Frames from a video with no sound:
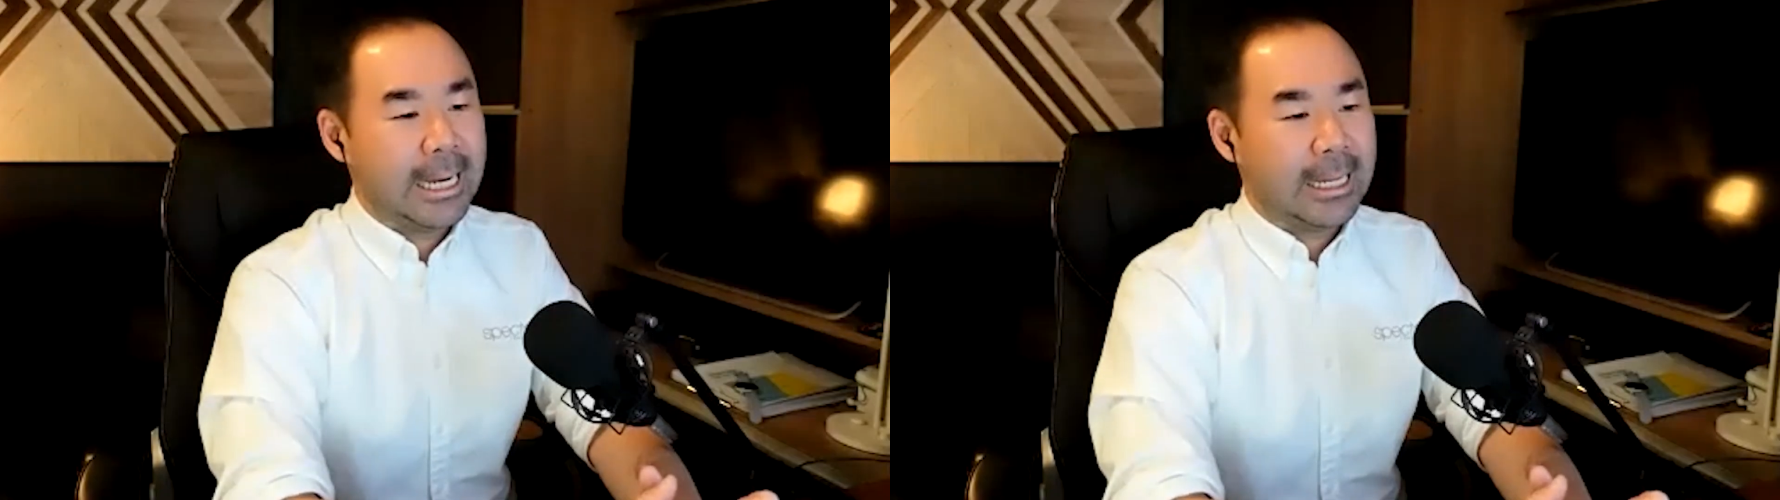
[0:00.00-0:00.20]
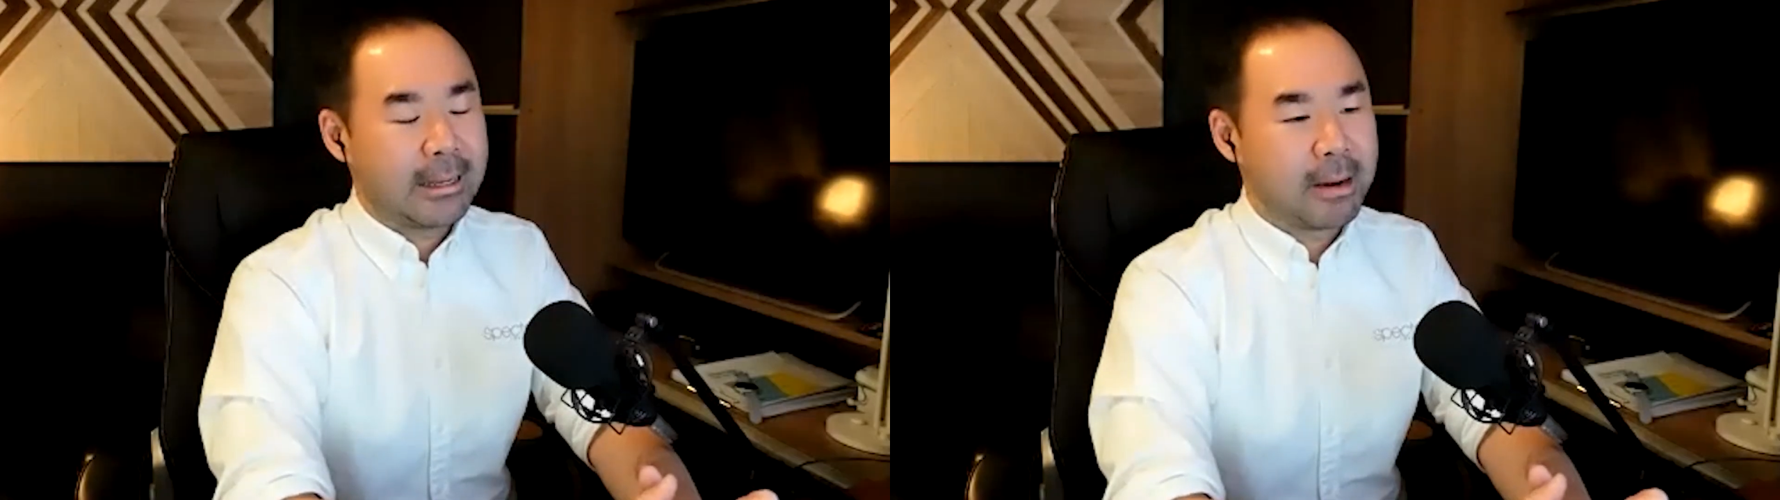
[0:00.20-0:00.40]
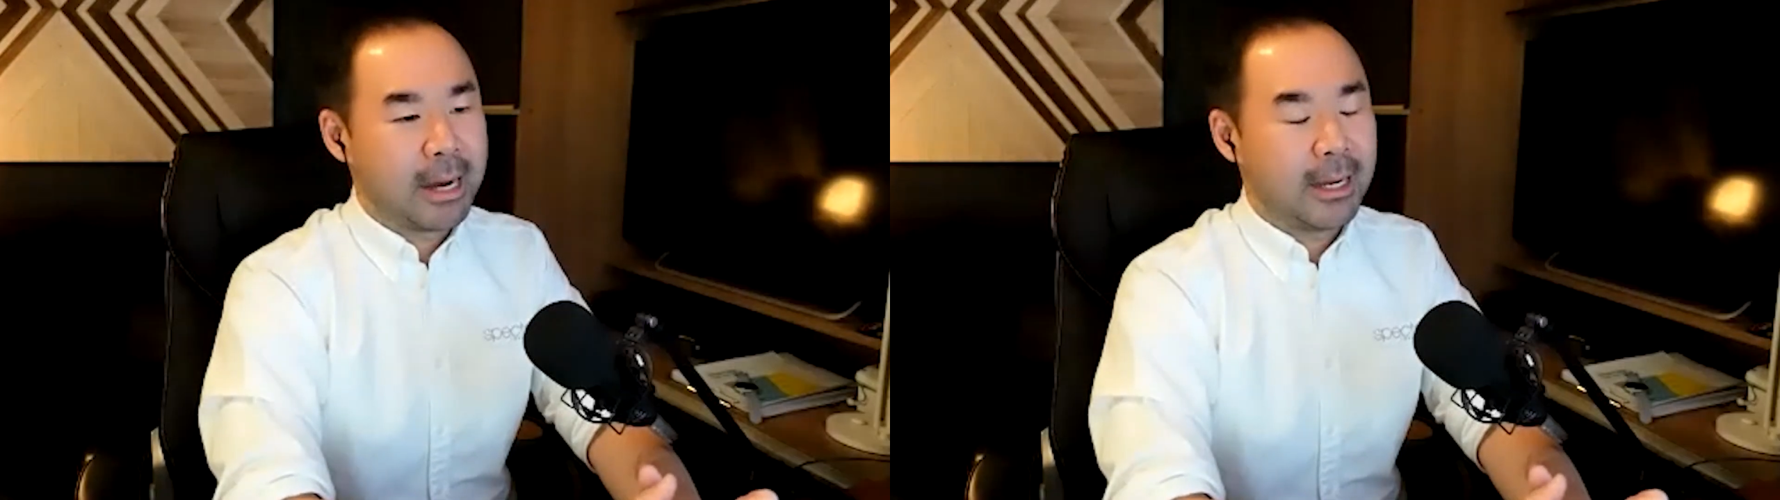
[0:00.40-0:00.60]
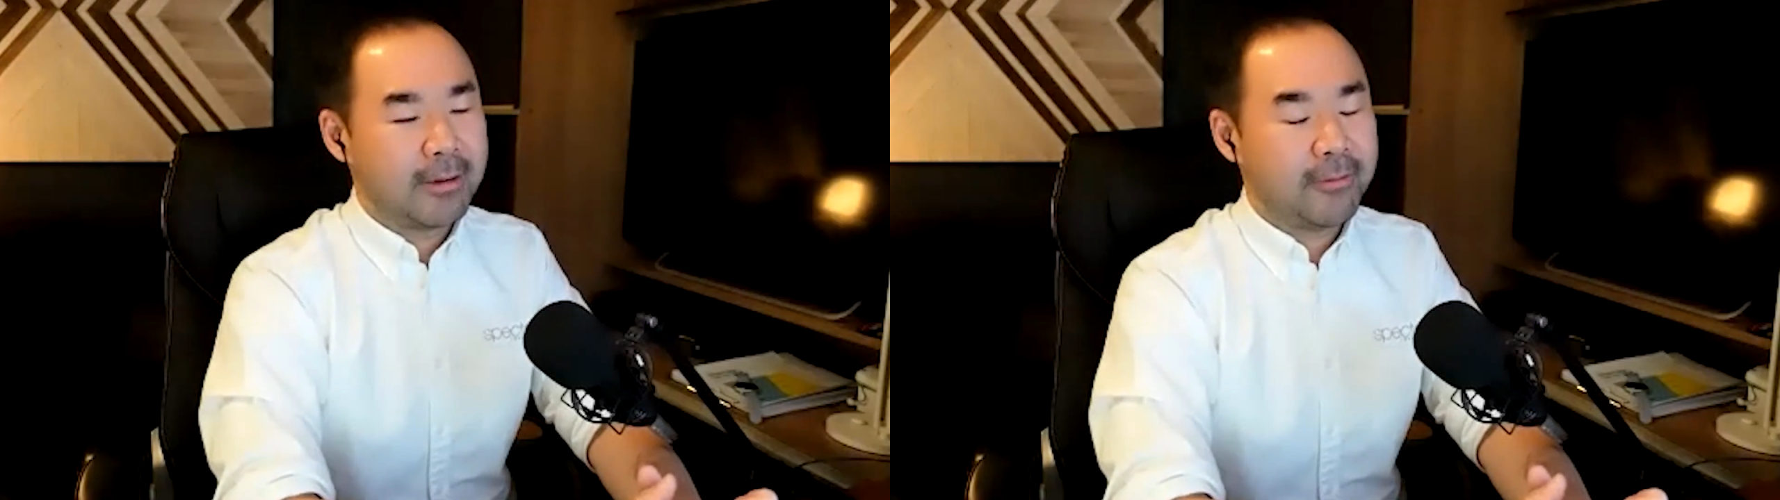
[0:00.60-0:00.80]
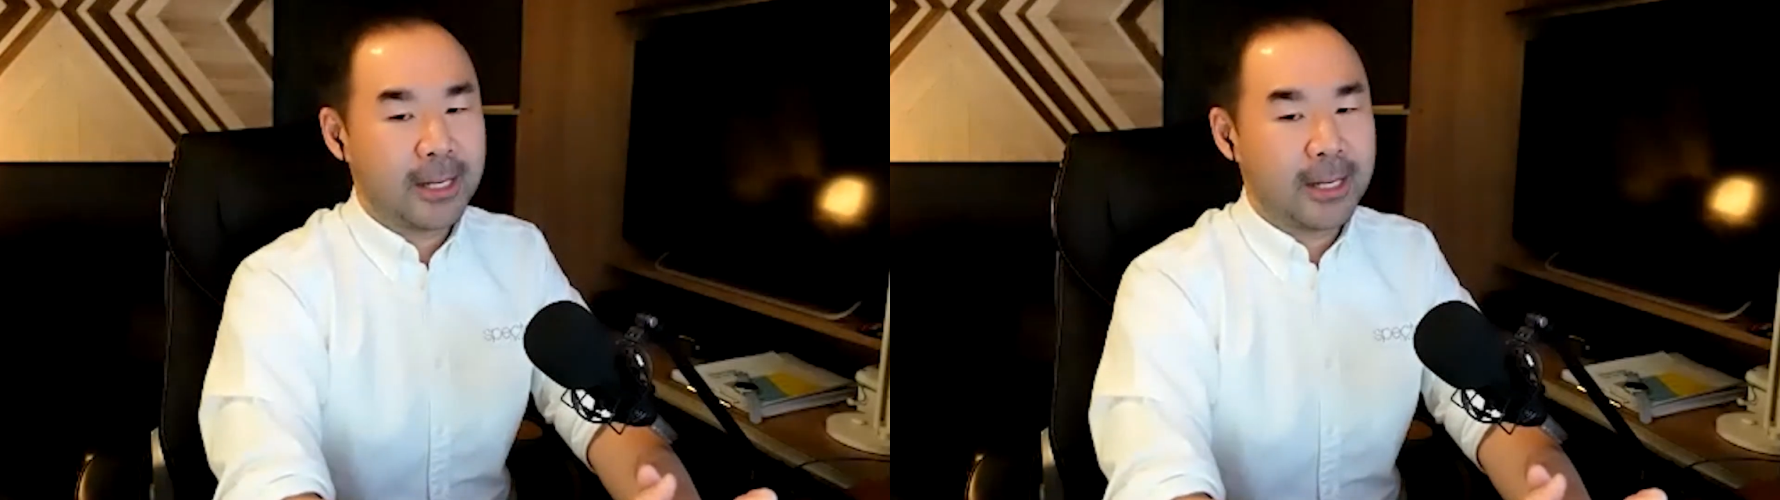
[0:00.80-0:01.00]
Diba?
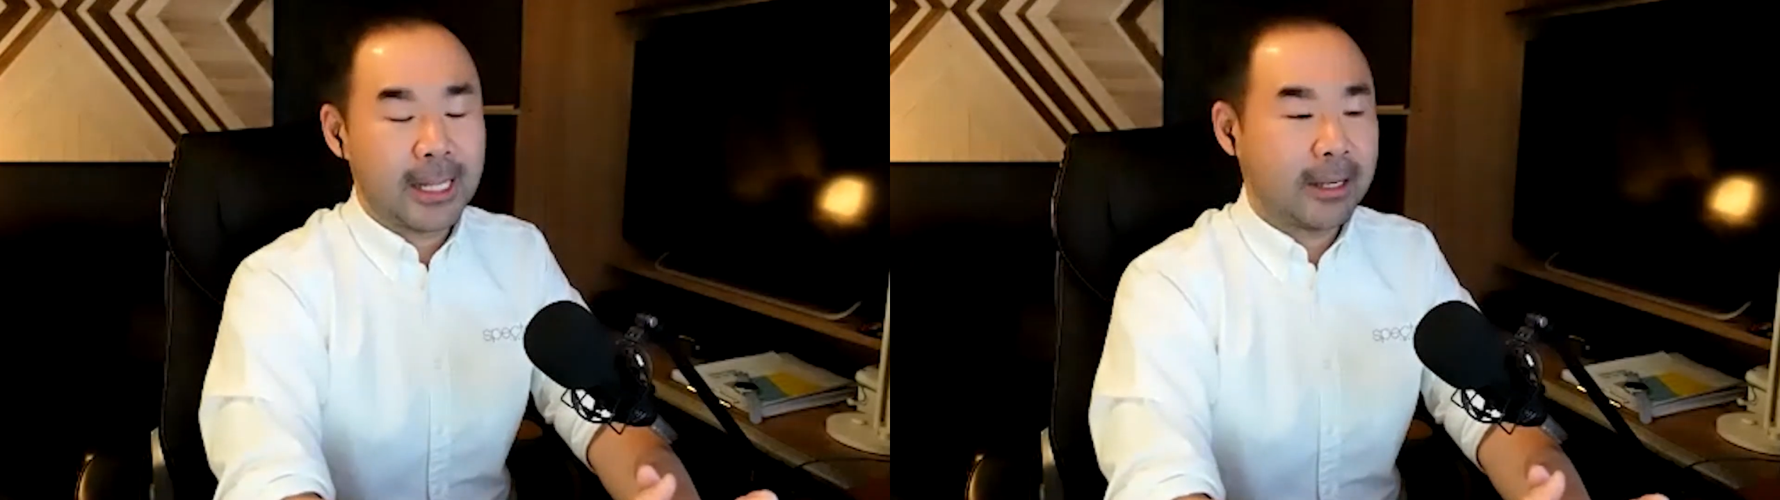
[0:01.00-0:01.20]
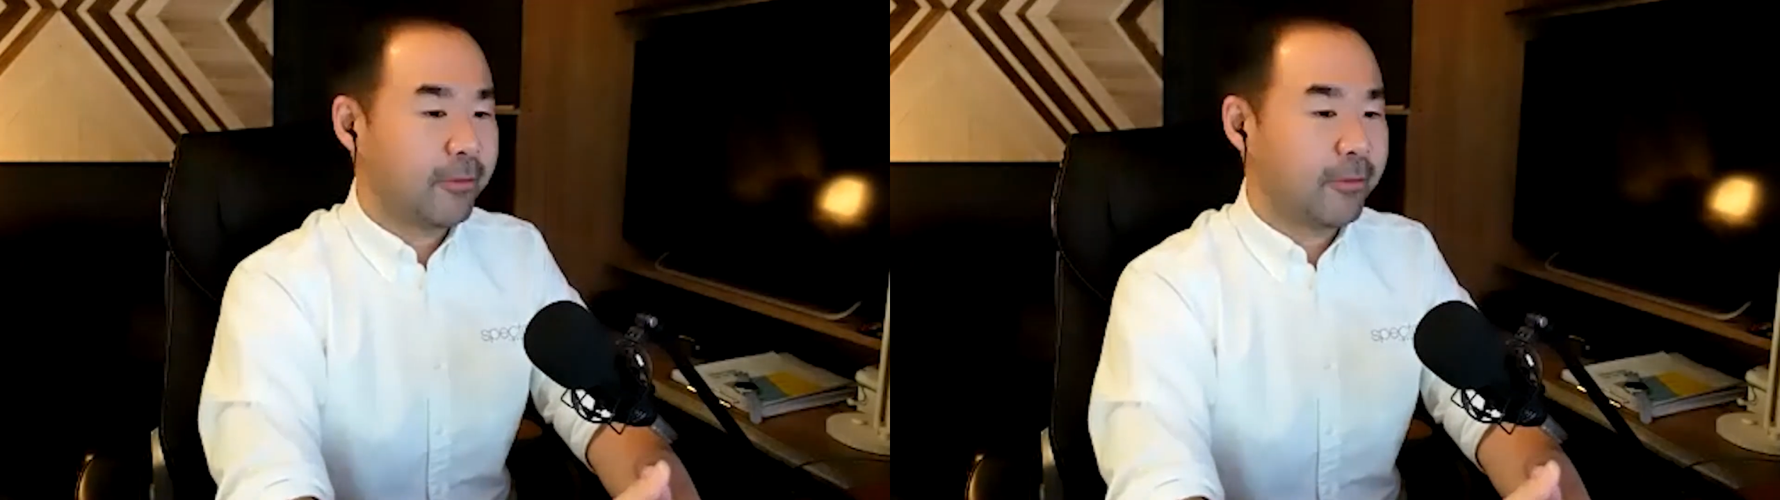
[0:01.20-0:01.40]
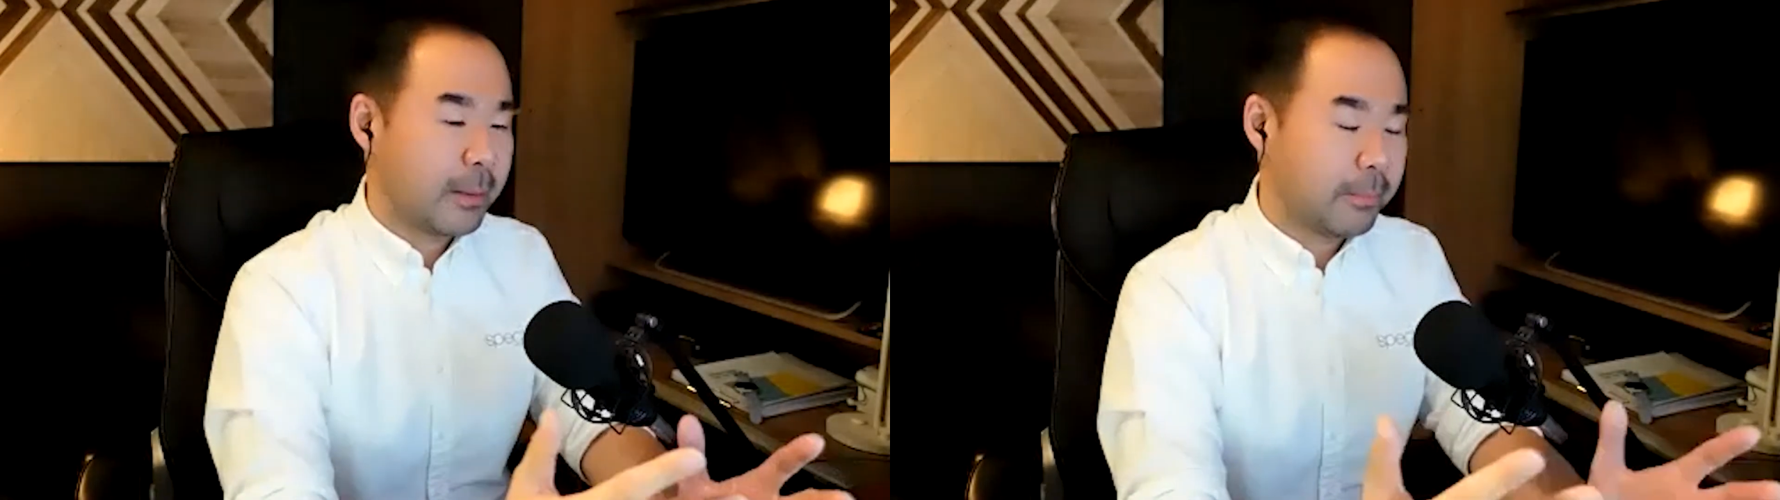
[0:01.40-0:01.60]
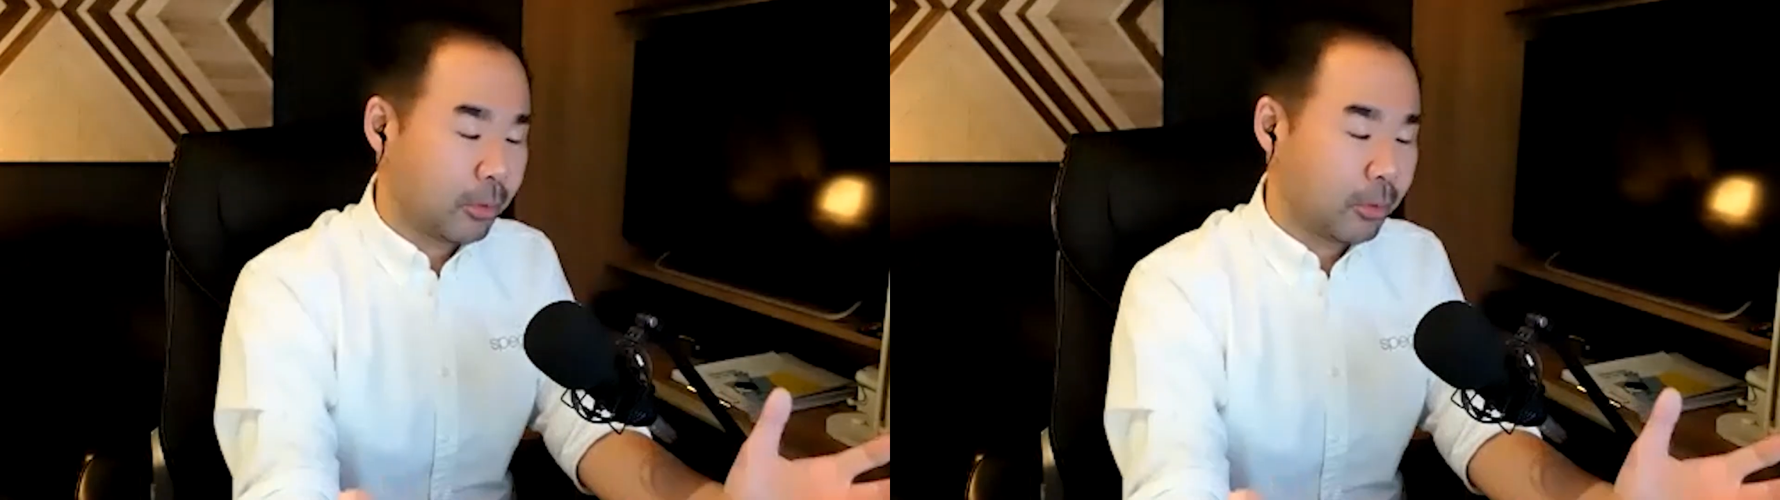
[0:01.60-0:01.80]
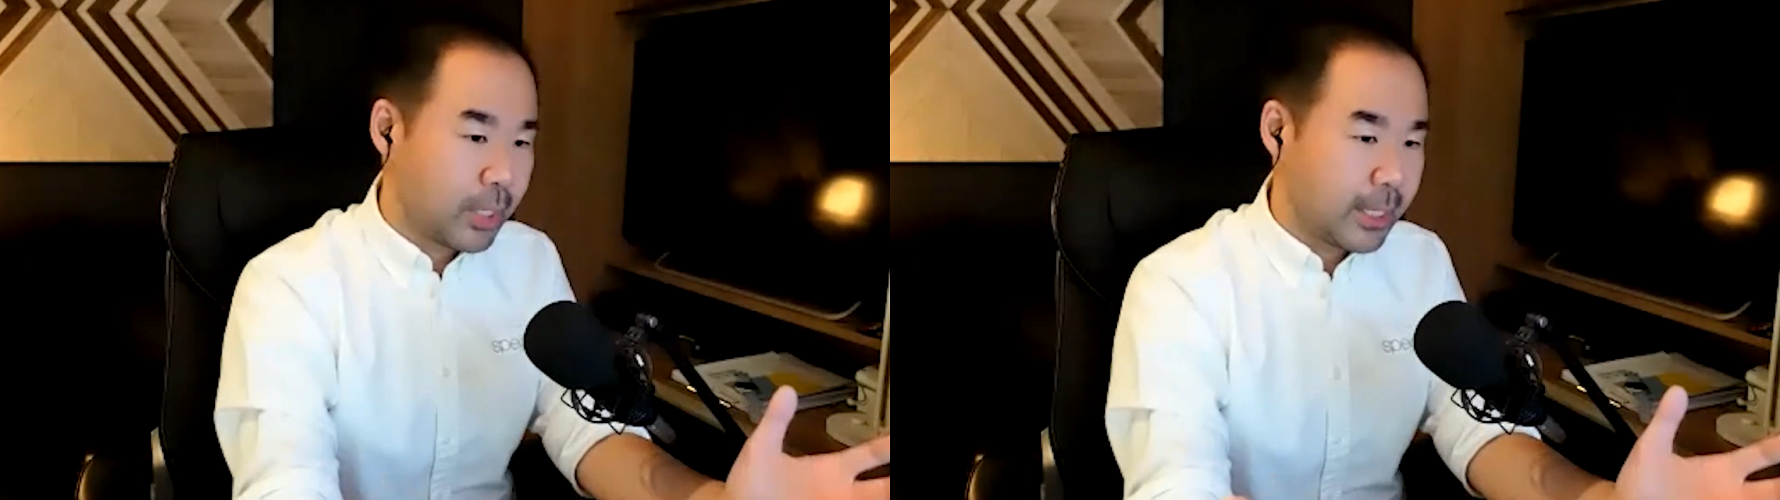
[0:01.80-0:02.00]
If, like for example,